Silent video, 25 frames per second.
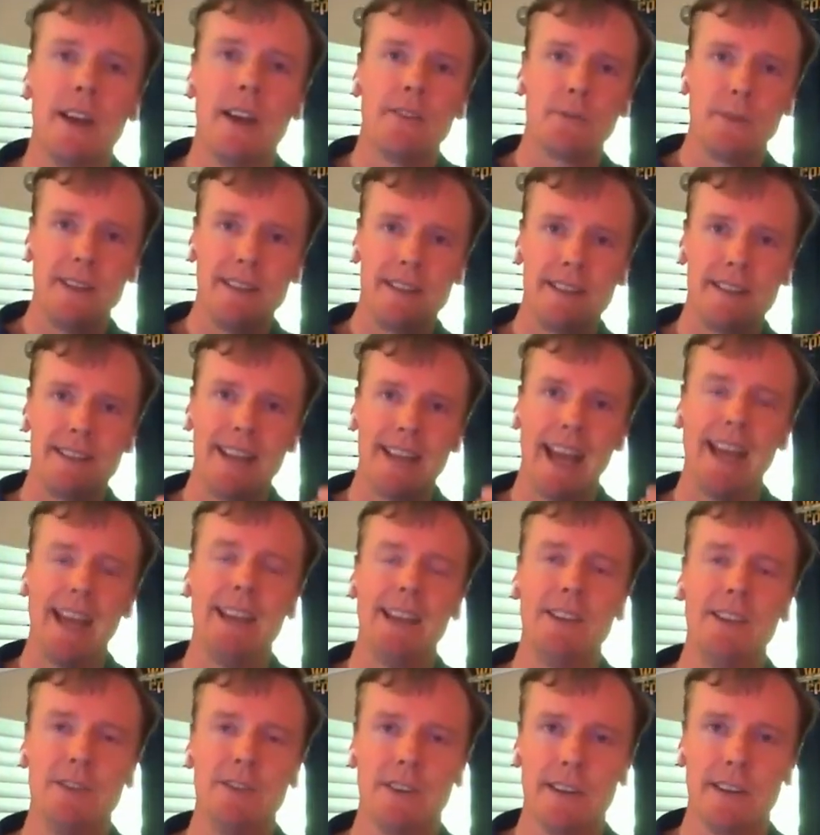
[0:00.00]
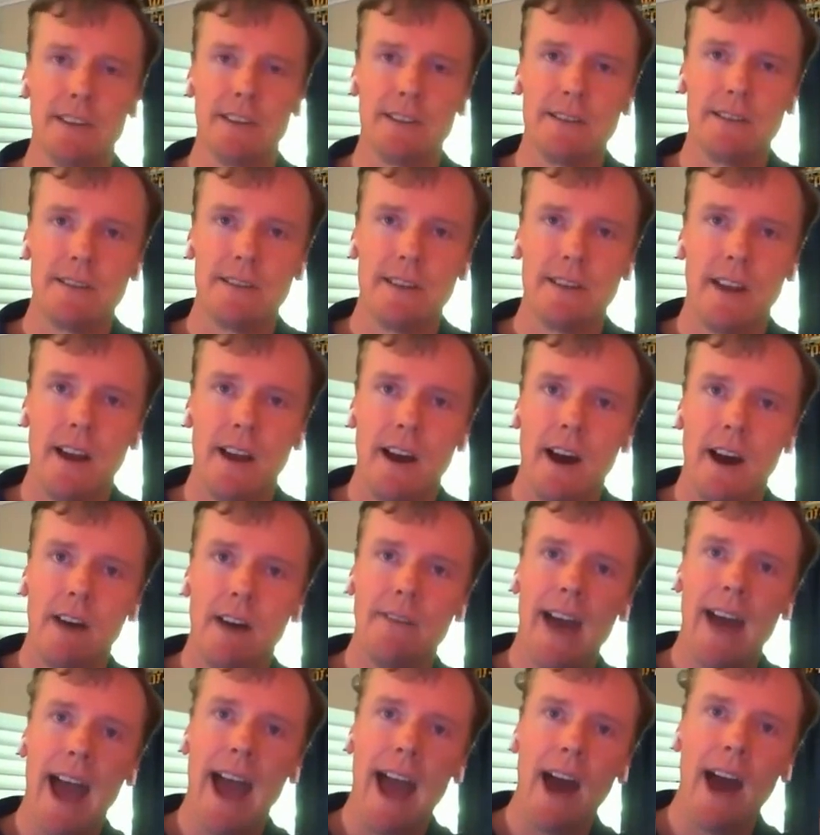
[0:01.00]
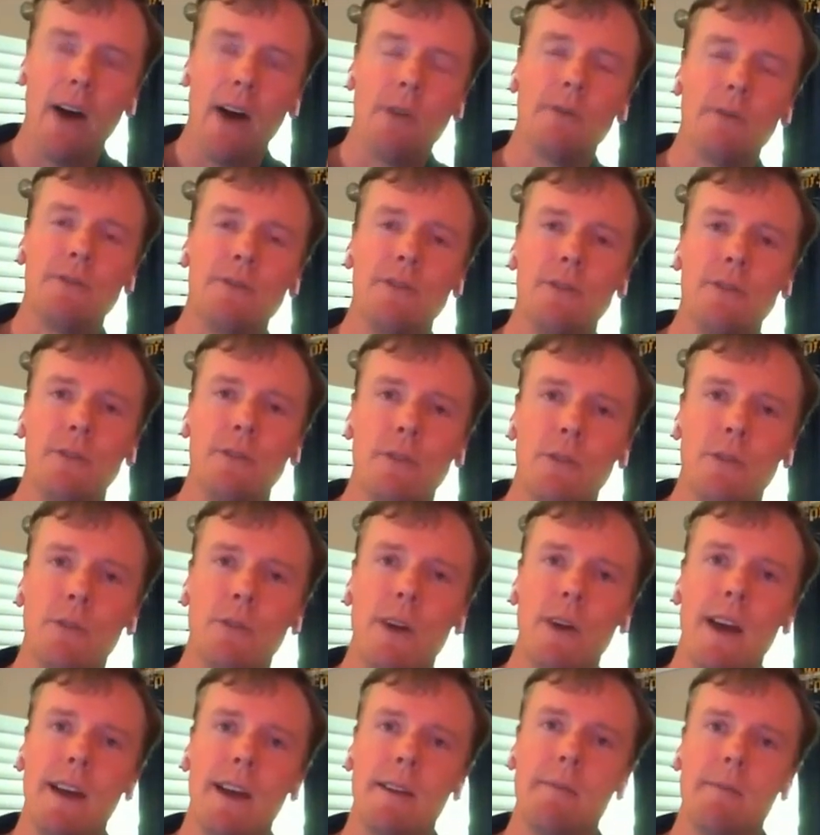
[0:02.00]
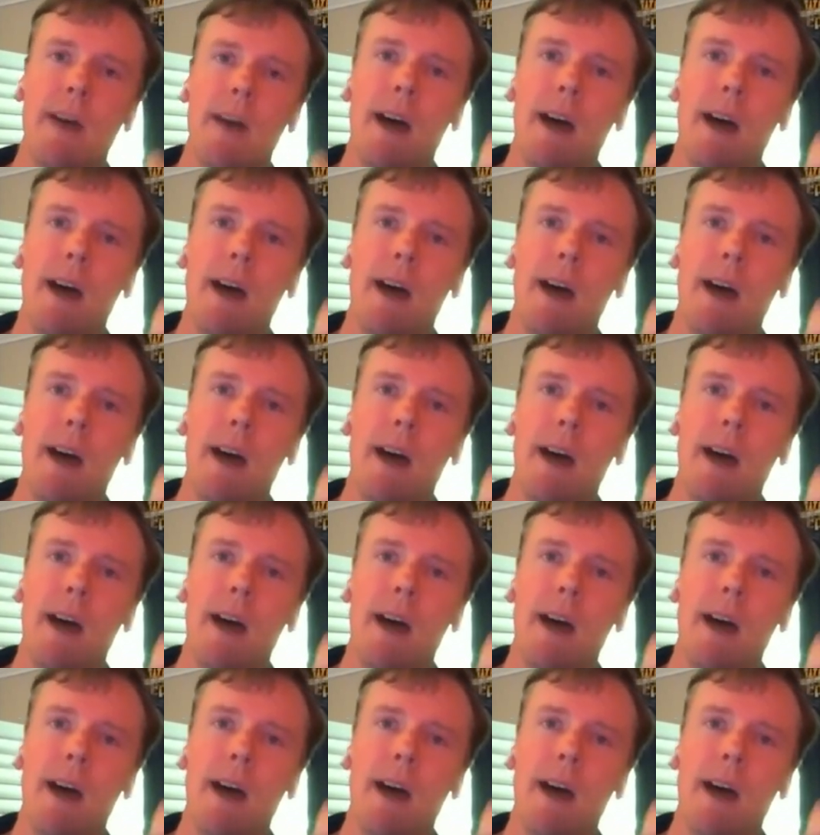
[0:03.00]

3 stages of how to